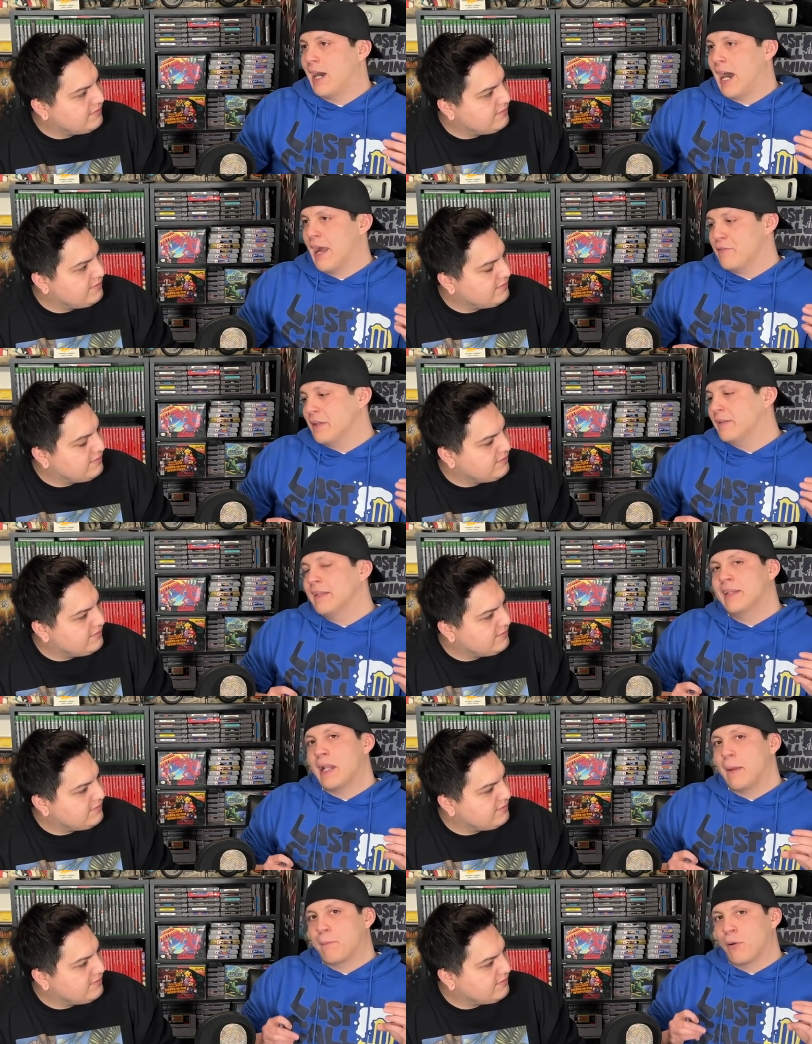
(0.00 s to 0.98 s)
Speaker 1: I think they
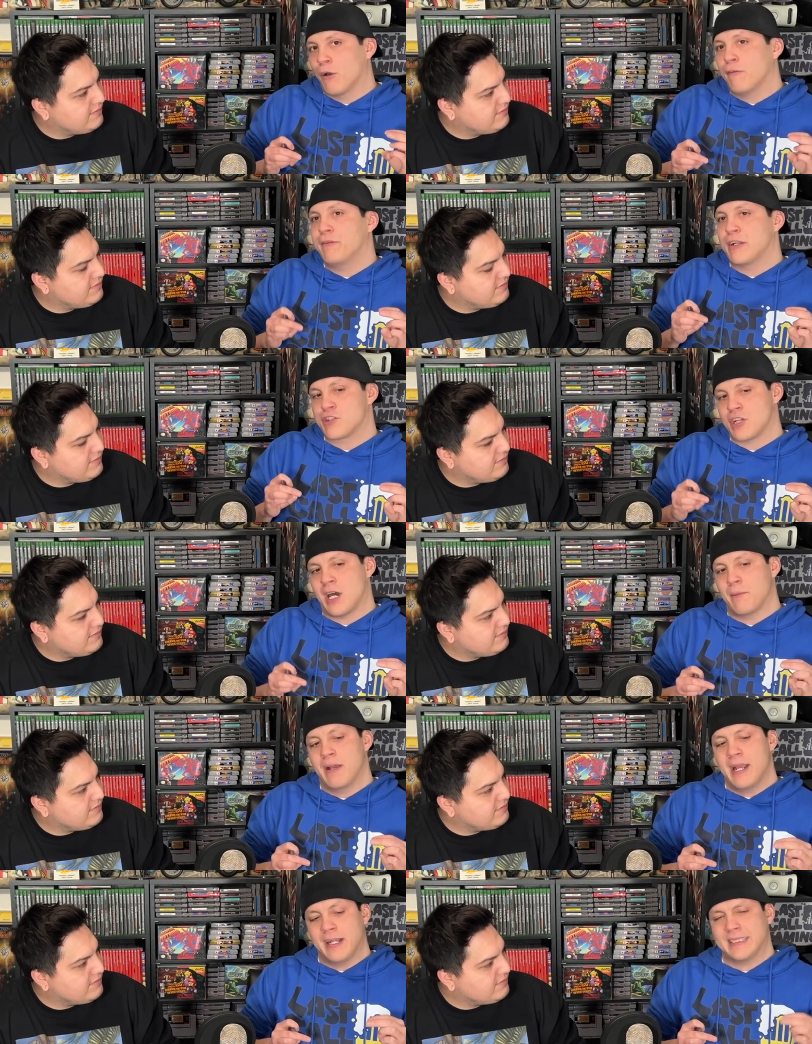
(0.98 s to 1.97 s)
did a perfect
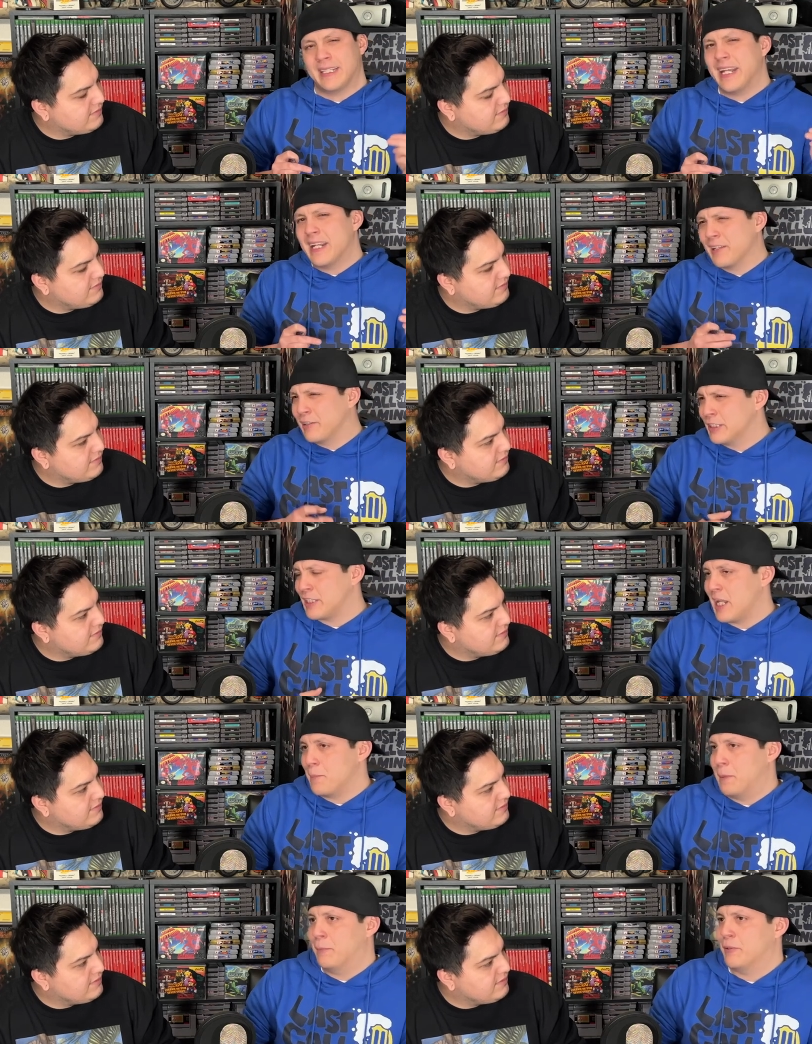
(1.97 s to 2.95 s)
job because again, uh, there's a lot
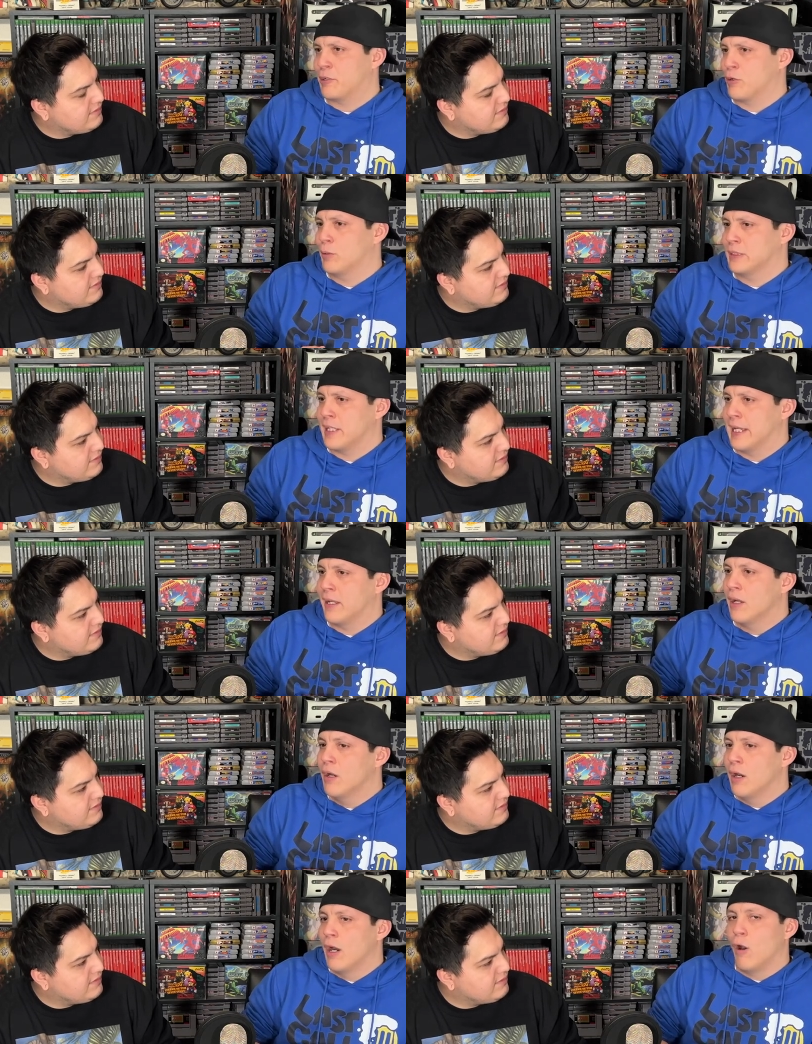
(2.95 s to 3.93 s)
of people that are always like,
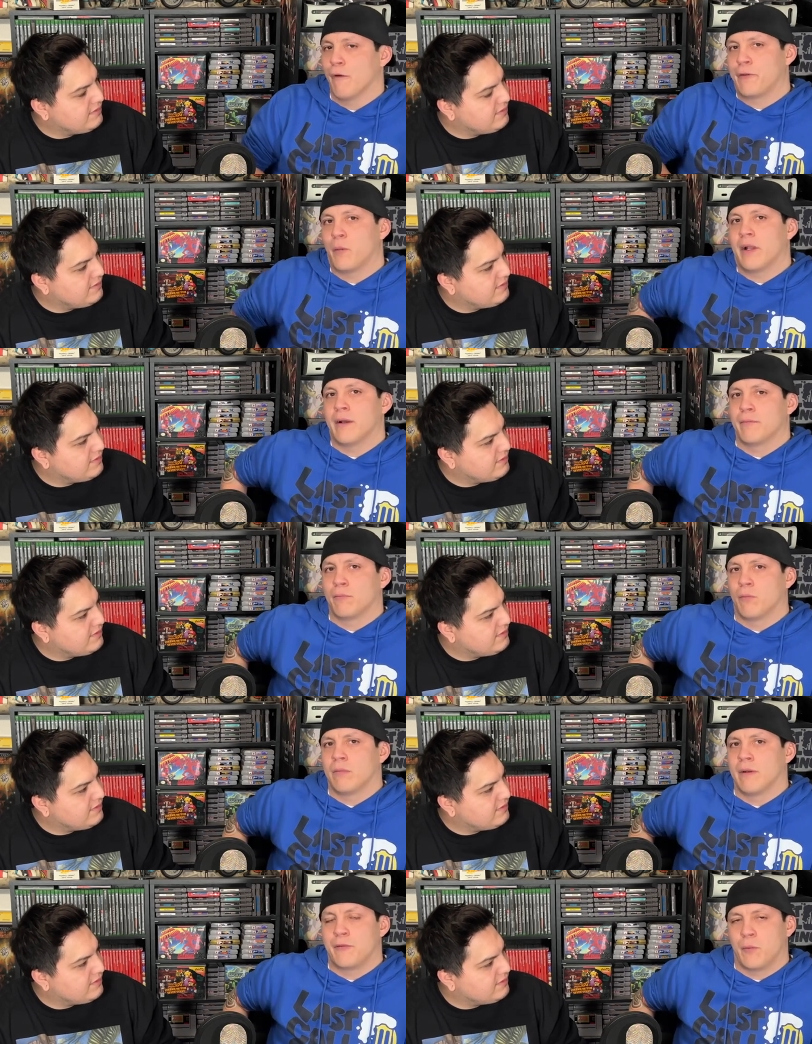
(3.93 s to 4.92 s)
"Oh, if you want
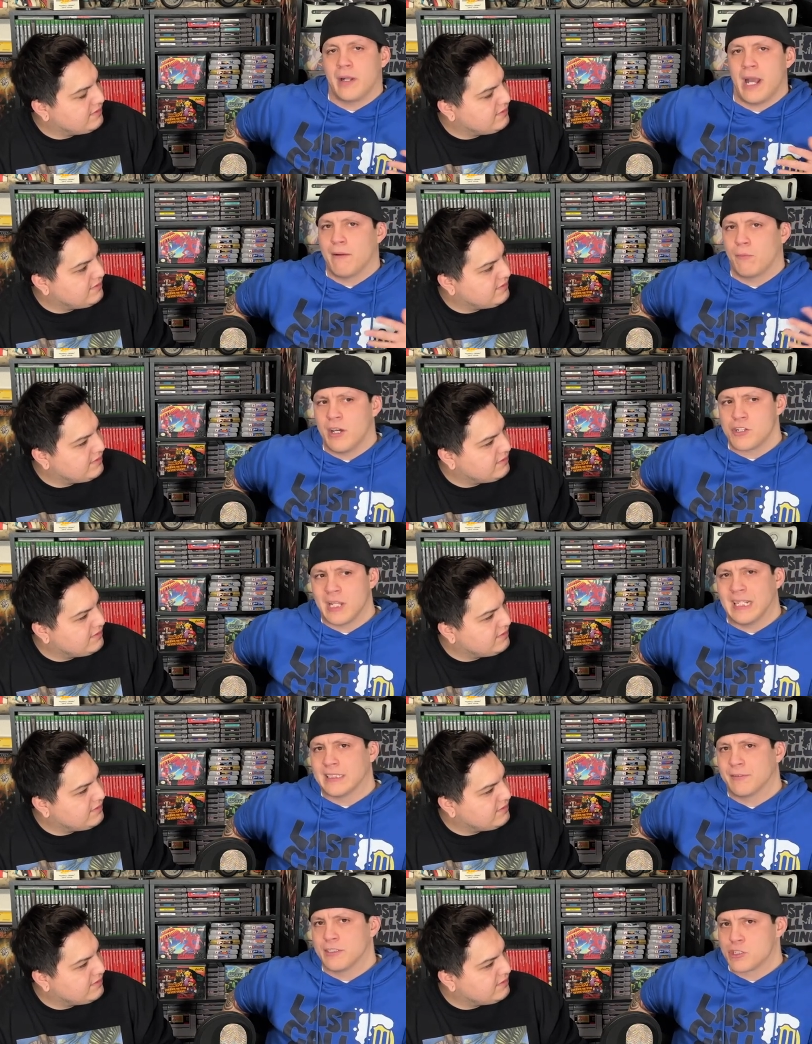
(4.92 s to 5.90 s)
to, if you want to have watch
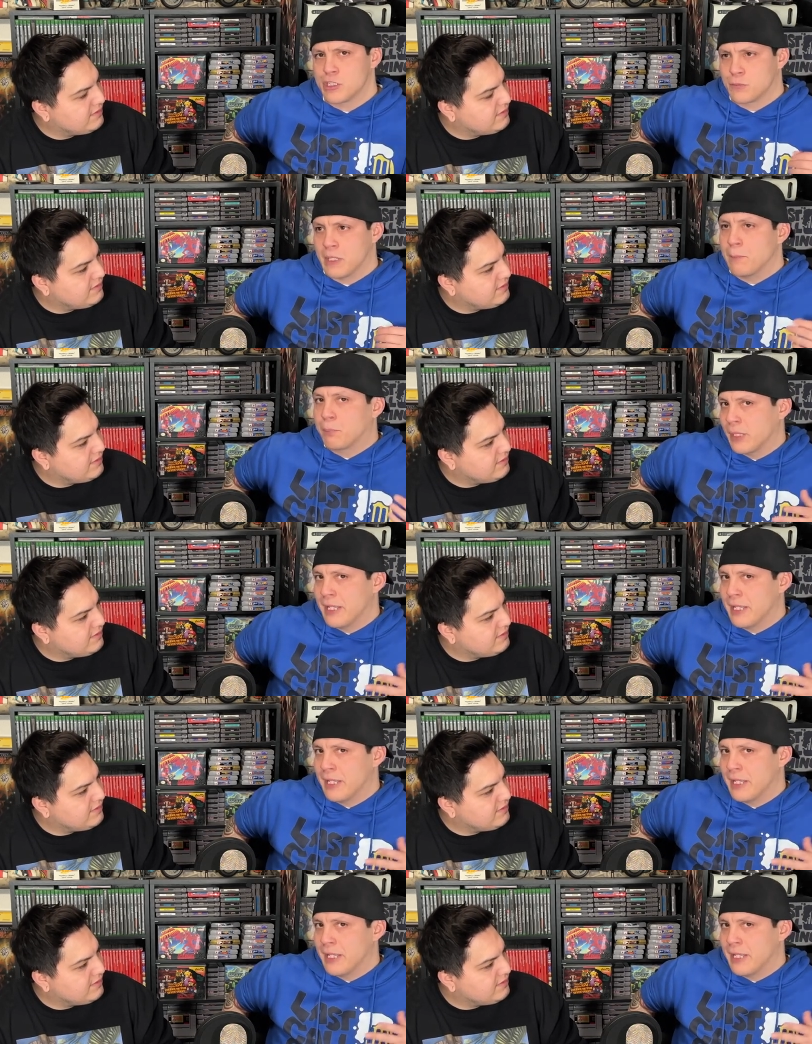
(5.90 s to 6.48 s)
Last of Us, just then play